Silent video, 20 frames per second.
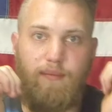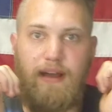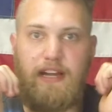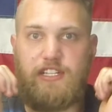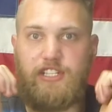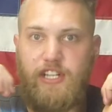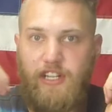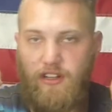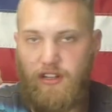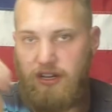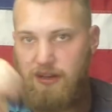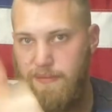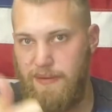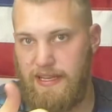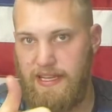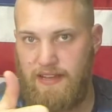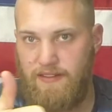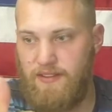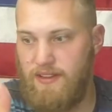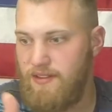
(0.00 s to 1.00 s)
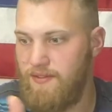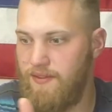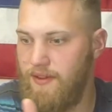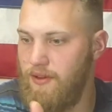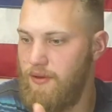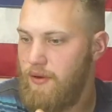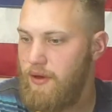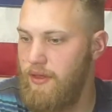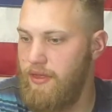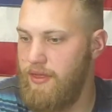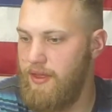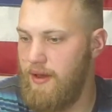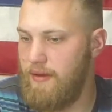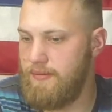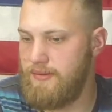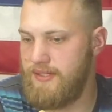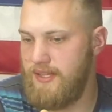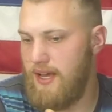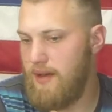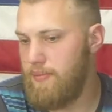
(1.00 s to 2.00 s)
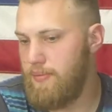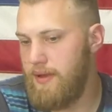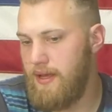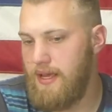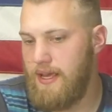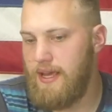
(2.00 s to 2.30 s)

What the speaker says: my channel out by giving this video a thumbs up.